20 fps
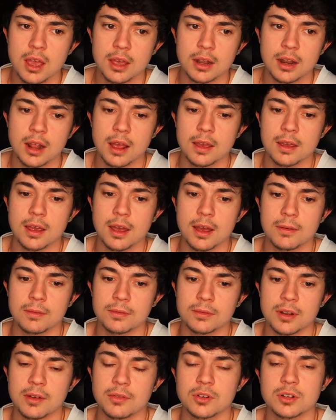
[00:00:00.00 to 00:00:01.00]
And I
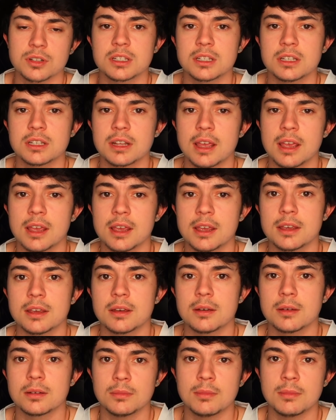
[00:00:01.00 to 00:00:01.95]
have never seen a